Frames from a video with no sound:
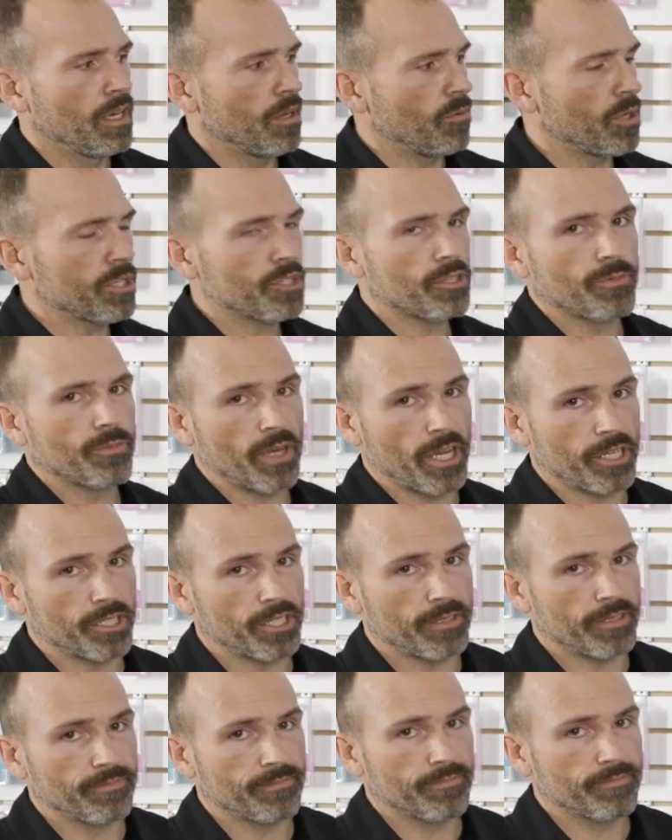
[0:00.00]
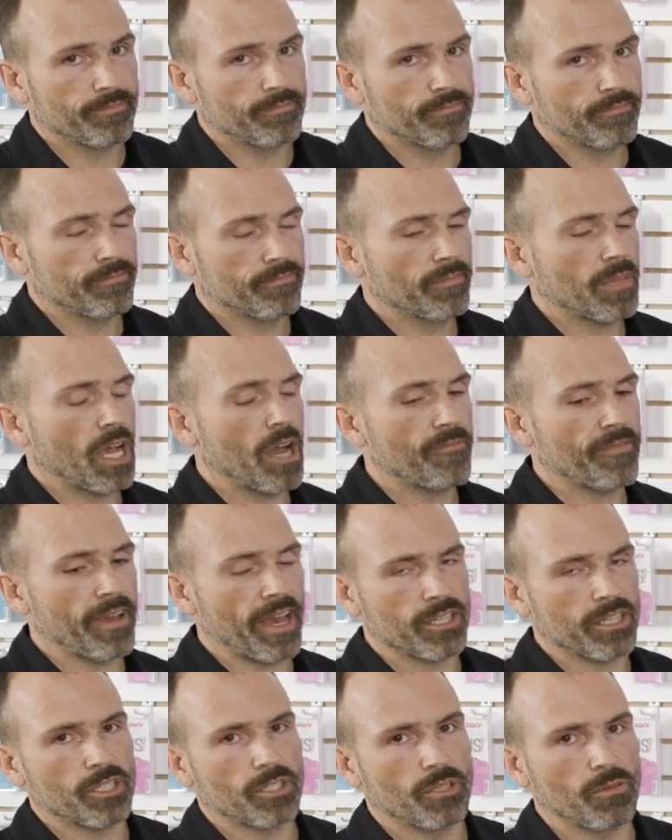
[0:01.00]
What's your budget? How
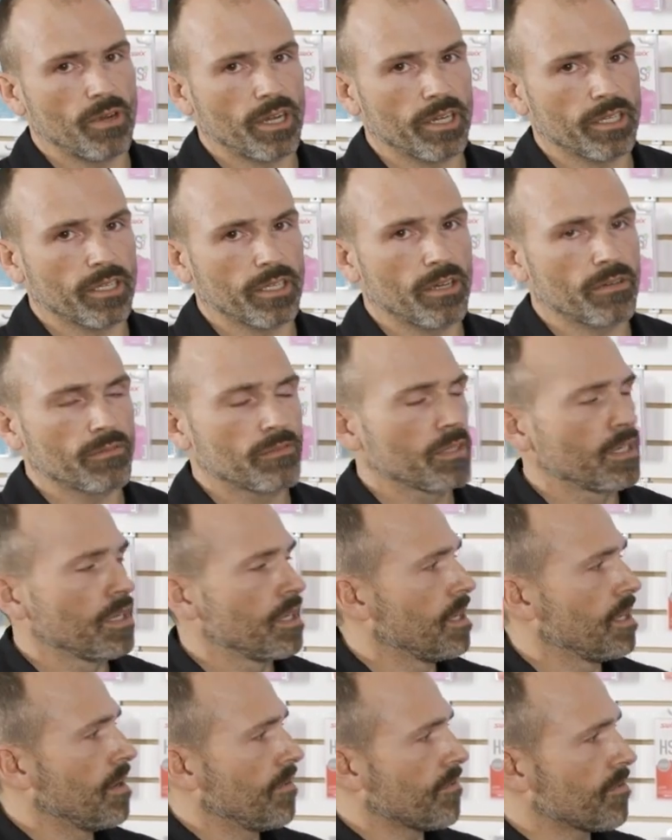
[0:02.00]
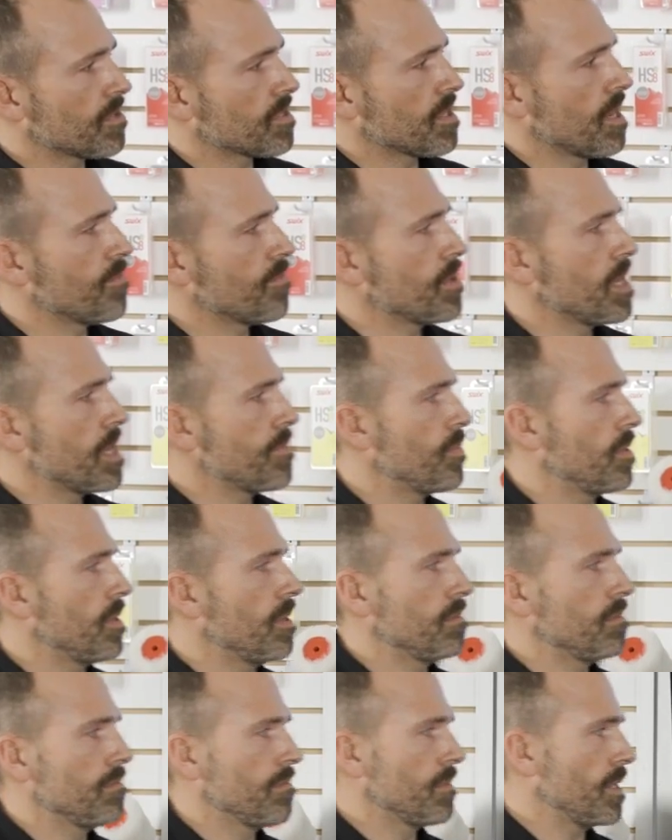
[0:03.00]
fast do you want to go? For some
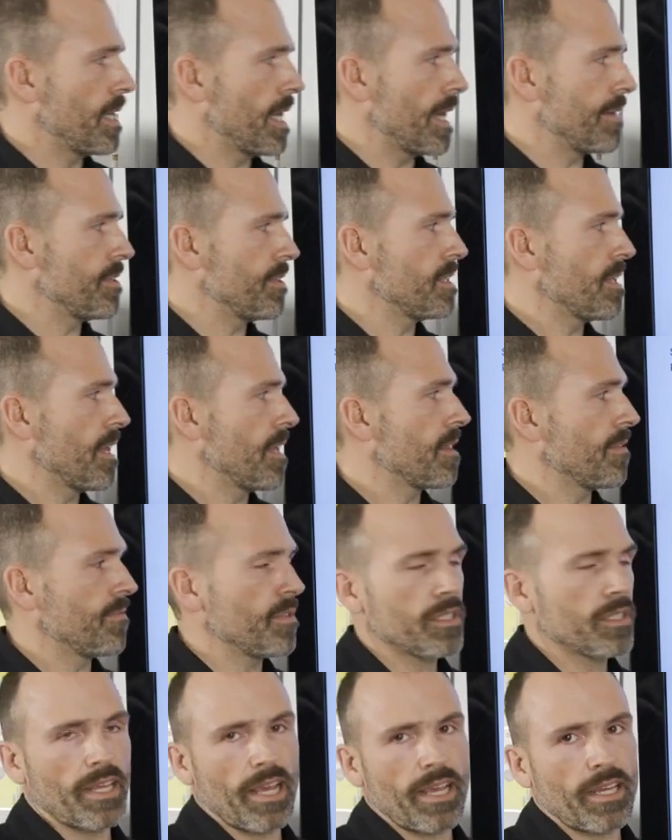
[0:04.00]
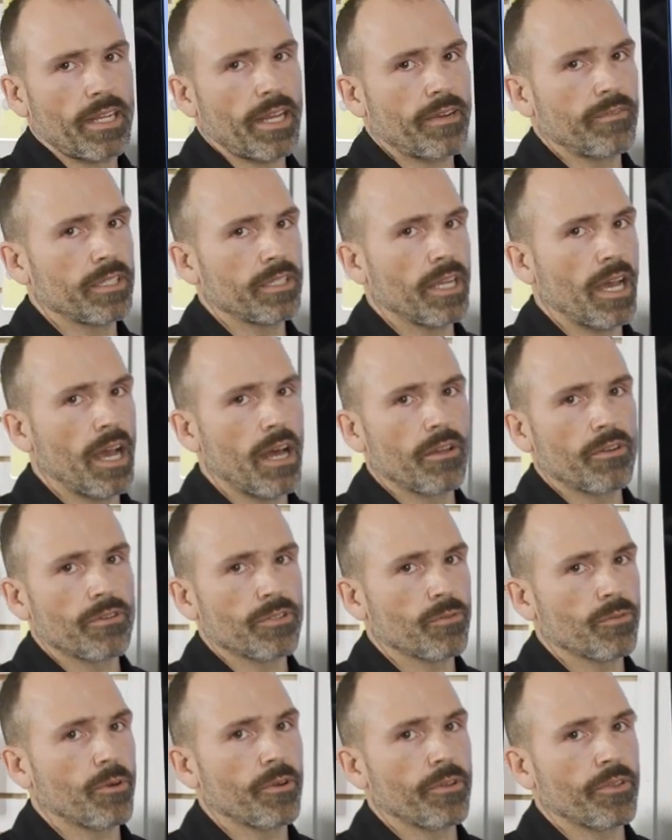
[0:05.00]
people, every 1/10 of a second, every dollar
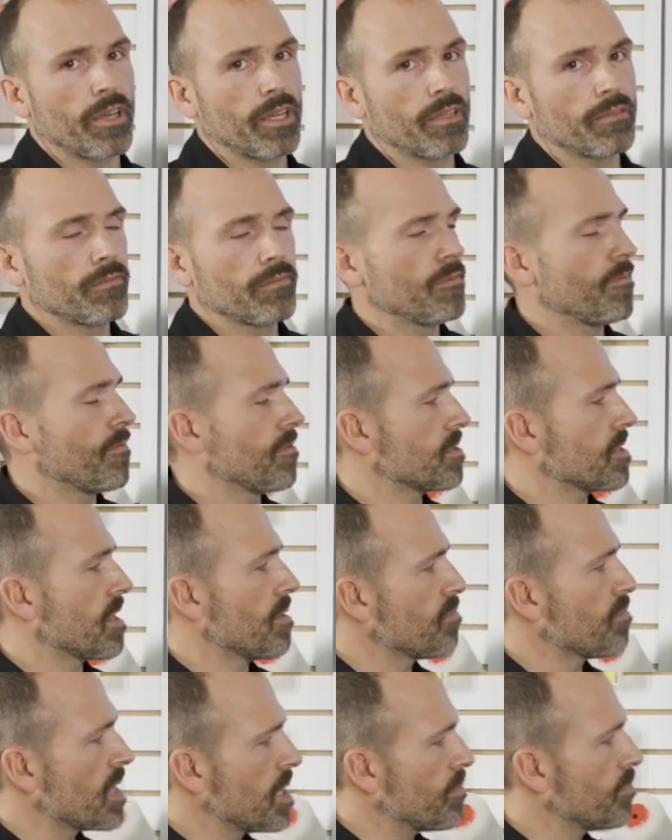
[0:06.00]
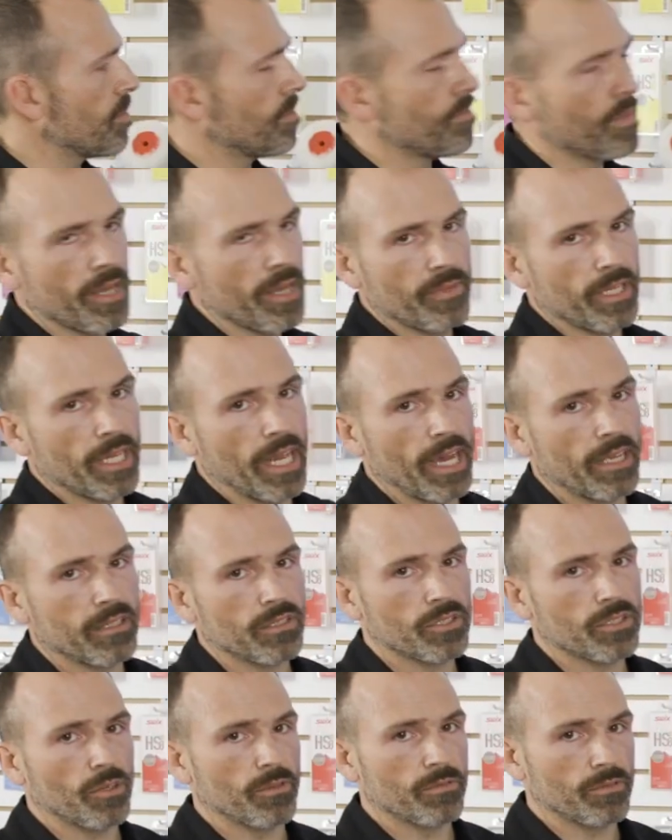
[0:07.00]
is worth it. For some people, maybe
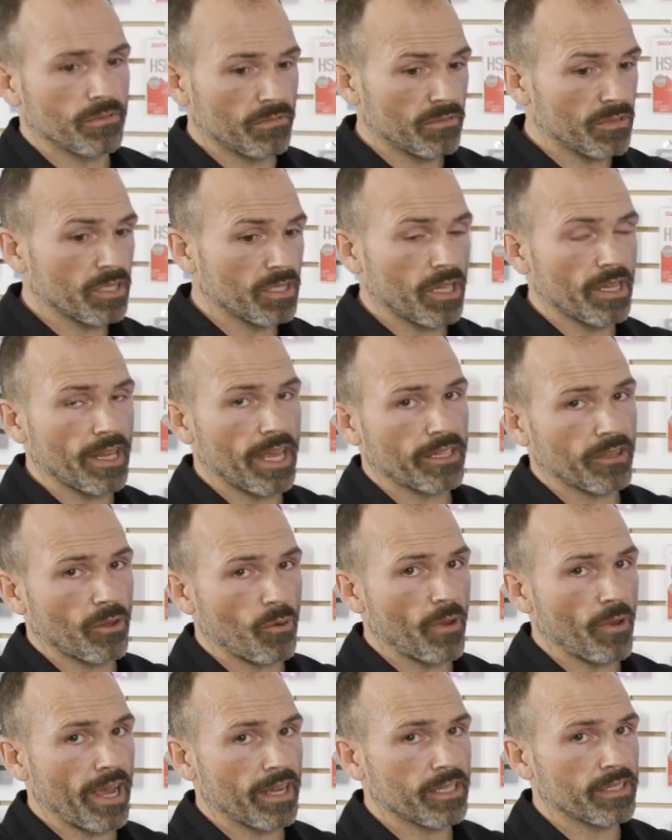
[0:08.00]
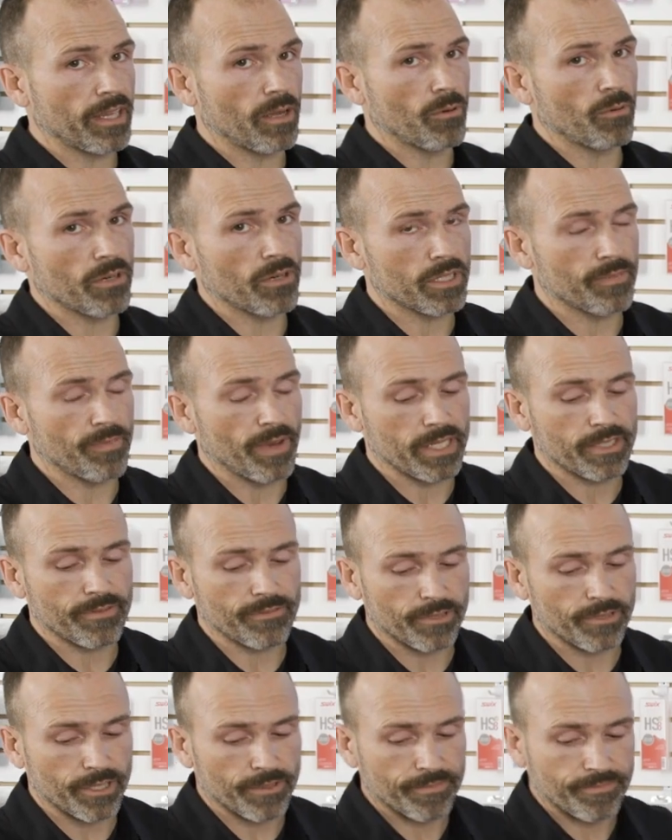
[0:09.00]
not. So select the wax that works best
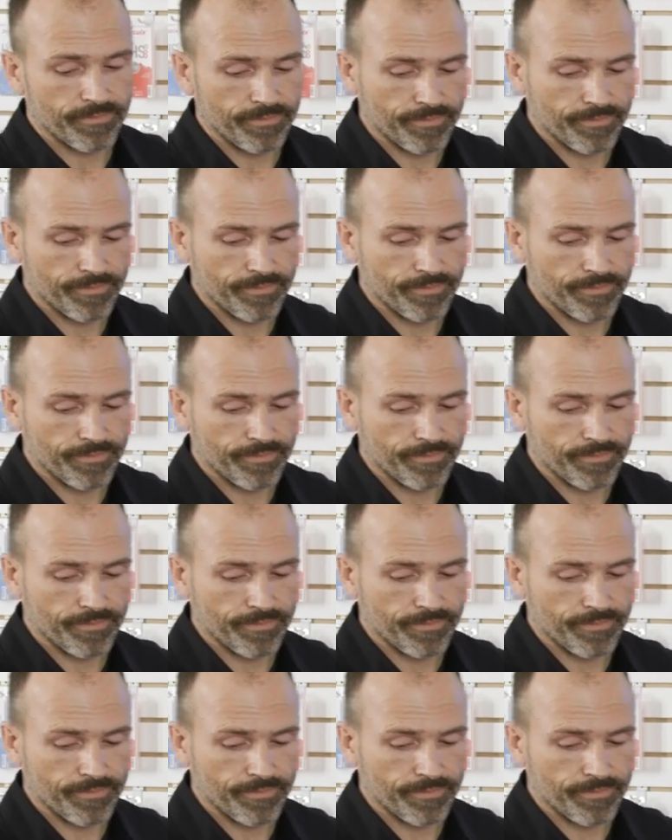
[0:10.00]
for you.